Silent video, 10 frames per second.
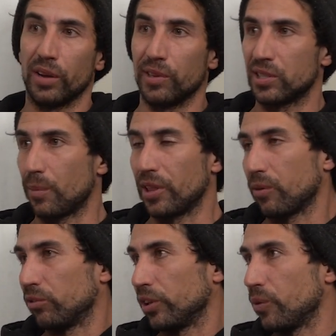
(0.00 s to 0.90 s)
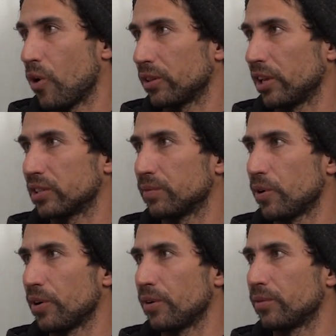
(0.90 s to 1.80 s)
even someone that really likes the
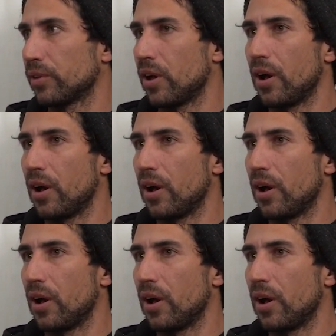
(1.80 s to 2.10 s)
photo.